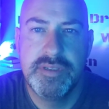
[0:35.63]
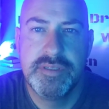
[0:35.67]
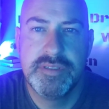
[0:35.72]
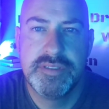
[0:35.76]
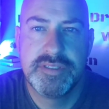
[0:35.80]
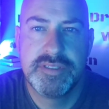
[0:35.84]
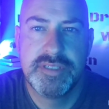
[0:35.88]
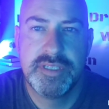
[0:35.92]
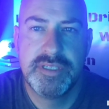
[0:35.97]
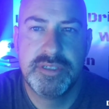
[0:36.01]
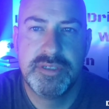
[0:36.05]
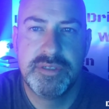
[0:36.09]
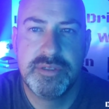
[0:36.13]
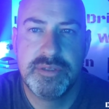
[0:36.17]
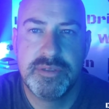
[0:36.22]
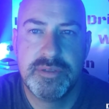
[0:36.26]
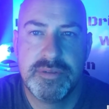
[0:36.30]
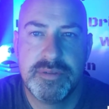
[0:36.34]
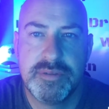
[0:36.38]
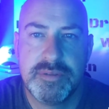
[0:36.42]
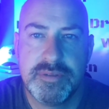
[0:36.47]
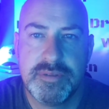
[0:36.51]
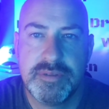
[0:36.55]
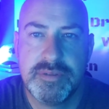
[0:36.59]

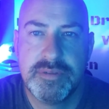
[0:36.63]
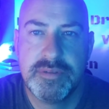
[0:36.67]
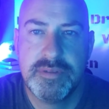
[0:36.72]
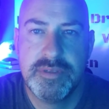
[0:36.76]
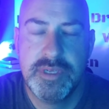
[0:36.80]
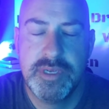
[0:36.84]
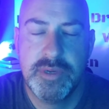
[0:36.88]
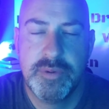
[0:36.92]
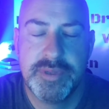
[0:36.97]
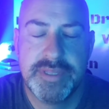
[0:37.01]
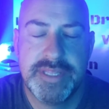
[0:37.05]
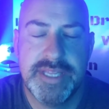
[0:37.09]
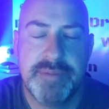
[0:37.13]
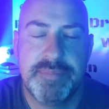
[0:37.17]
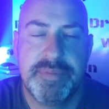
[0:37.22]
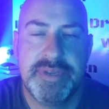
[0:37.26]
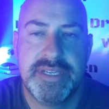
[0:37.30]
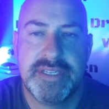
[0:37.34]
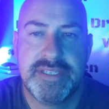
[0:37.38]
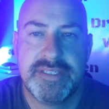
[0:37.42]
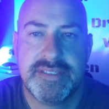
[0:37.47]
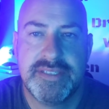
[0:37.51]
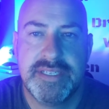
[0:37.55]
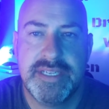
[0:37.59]
So with that
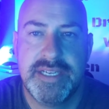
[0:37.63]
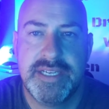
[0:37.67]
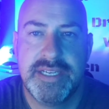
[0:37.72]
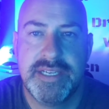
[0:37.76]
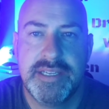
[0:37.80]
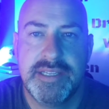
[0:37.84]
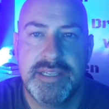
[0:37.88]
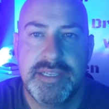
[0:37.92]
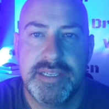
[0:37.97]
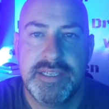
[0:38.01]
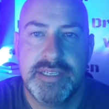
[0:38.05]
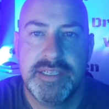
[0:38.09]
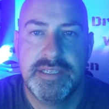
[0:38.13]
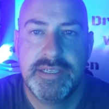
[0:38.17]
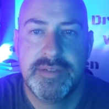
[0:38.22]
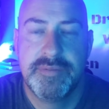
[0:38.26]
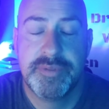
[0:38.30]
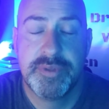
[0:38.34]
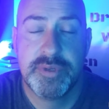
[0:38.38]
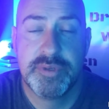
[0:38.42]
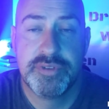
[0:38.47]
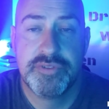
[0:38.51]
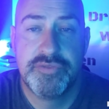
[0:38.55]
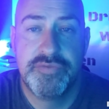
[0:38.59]
being said,
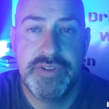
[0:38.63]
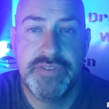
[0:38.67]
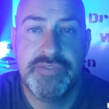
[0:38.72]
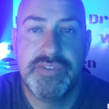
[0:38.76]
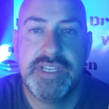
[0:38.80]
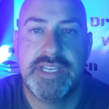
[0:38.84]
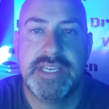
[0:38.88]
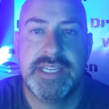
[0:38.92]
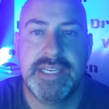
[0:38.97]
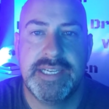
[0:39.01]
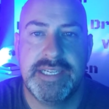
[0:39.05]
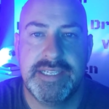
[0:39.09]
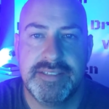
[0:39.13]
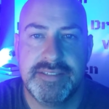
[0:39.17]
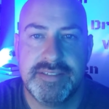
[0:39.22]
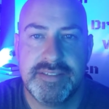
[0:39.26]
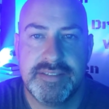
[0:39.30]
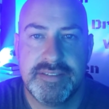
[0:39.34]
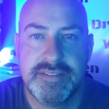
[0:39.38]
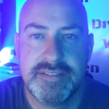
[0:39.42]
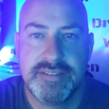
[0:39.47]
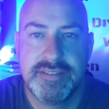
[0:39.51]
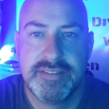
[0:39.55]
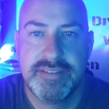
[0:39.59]
there's 50 days
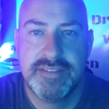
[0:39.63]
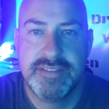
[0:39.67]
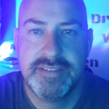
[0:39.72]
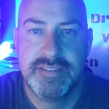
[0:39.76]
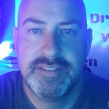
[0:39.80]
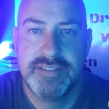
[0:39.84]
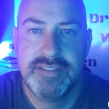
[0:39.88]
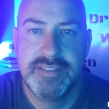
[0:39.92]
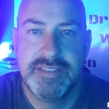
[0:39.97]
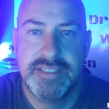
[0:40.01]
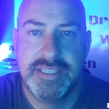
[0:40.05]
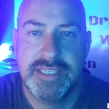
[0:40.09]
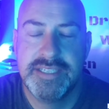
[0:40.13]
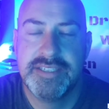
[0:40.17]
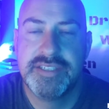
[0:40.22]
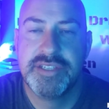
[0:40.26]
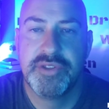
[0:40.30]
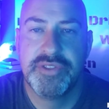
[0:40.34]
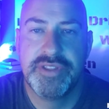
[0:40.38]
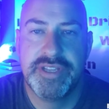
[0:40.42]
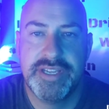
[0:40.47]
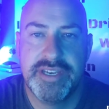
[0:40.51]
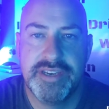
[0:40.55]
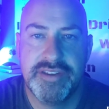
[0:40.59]

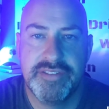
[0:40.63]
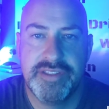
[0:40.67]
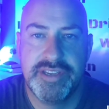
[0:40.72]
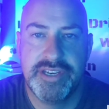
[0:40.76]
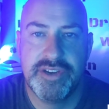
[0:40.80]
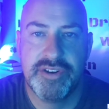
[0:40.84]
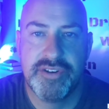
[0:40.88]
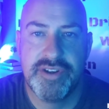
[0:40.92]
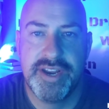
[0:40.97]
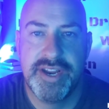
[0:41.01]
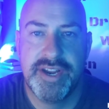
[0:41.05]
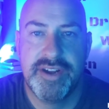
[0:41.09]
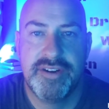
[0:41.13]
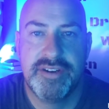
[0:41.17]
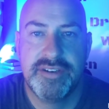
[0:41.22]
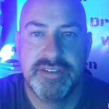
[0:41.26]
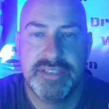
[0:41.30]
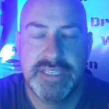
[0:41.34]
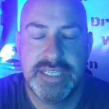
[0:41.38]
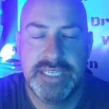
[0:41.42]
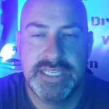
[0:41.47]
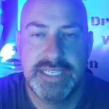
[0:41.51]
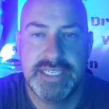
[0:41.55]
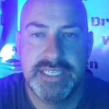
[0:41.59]
until the end of the year now.
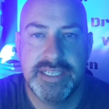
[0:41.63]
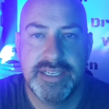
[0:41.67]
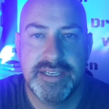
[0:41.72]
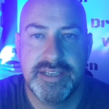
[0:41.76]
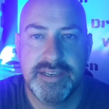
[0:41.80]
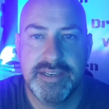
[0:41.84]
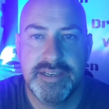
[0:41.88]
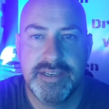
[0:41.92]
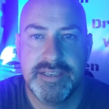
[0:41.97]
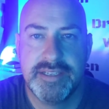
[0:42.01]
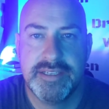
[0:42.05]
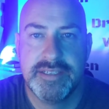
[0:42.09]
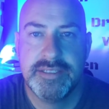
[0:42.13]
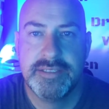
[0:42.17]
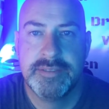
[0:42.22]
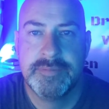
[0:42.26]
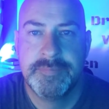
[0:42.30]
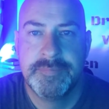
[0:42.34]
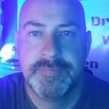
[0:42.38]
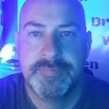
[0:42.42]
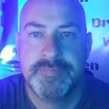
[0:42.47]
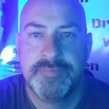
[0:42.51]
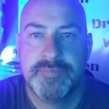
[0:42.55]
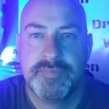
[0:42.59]
And
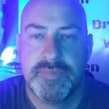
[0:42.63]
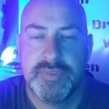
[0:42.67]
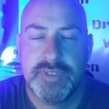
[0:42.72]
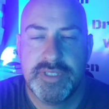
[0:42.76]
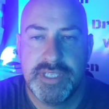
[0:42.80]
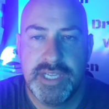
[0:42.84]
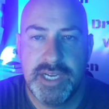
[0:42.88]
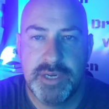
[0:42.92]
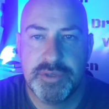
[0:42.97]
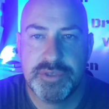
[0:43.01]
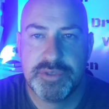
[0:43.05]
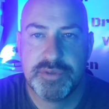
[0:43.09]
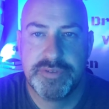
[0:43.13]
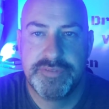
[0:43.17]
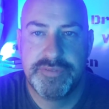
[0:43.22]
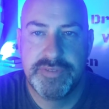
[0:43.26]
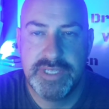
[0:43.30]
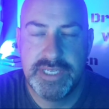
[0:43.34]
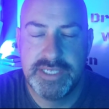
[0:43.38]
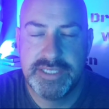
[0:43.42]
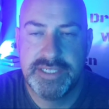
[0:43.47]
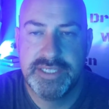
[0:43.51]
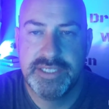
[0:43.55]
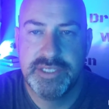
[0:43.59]
I was
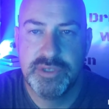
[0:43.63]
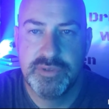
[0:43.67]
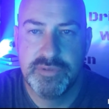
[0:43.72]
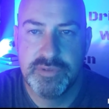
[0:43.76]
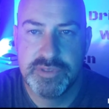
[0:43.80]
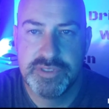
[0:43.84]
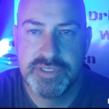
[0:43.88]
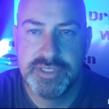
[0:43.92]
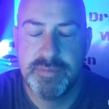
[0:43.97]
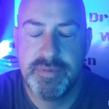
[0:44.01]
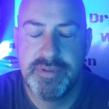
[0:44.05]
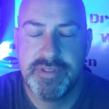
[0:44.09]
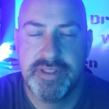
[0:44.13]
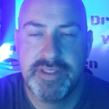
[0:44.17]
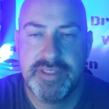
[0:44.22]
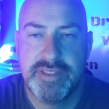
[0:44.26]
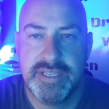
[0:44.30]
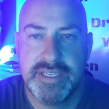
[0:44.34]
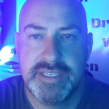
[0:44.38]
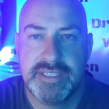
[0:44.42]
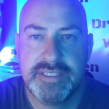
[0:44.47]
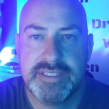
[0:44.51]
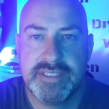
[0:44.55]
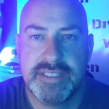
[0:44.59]
reflecting over some of the
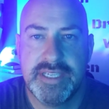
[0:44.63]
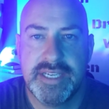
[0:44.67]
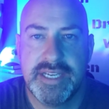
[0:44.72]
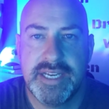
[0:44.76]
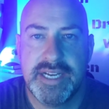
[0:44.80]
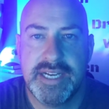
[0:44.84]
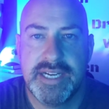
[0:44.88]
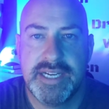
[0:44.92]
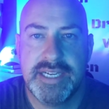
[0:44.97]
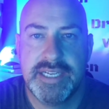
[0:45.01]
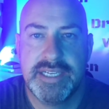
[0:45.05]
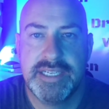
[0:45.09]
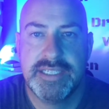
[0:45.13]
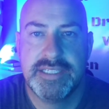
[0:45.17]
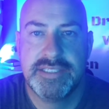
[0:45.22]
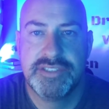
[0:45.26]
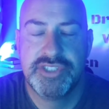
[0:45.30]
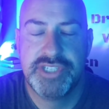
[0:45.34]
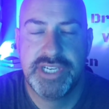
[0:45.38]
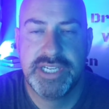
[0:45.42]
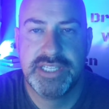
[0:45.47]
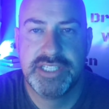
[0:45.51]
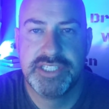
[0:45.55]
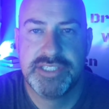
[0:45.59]
things that I
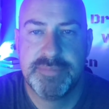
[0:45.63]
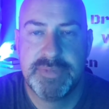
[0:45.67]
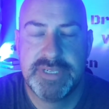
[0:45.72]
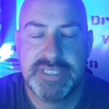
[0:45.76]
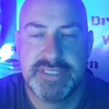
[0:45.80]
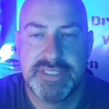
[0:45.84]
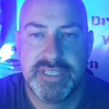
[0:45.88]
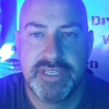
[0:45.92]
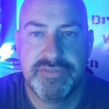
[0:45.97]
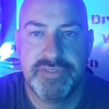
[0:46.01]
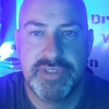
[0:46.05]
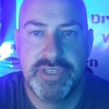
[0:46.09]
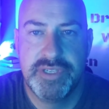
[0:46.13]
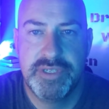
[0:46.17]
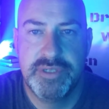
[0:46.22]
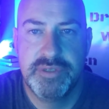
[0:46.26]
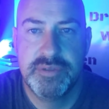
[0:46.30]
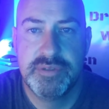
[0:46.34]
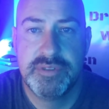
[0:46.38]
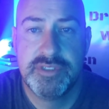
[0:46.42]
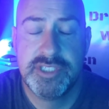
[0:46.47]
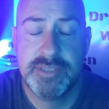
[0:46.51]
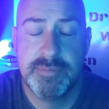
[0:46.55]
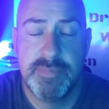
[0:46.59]
challenged myself to
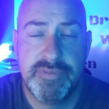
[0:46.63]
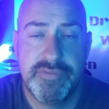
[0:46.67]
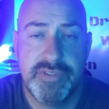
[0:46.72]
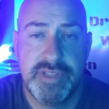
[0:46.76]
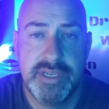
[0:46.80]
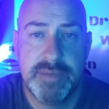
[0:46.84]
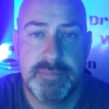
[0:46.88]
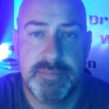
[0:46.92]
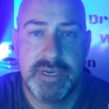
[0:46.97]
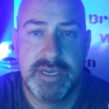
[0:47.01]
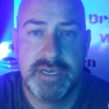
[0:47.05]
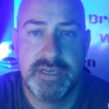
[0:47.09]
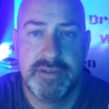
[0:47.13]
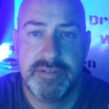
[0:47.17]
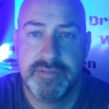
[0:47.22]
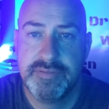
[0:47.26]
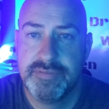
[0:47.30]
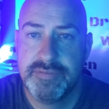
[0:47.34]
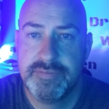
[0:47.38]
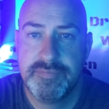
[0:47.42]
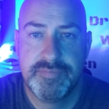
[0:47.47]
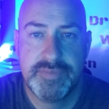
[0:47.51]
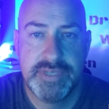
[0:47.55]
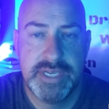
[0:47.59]
do. Some of them
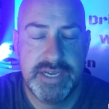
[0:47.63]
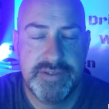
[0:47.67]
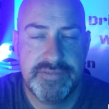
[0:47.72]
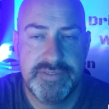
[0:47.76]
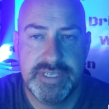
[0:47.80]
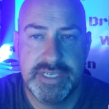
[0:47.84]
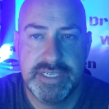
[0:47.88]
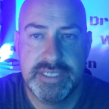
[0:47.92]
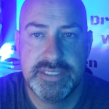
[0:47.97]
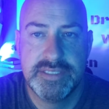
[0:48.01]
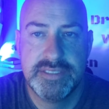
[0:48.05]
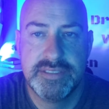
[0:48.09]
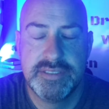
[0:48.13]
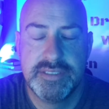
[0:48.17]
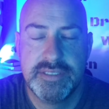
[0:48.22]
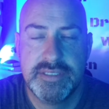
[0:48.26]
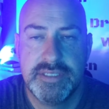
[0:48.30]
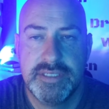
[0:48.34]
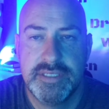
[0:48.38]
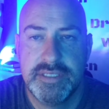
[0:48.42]
I've done.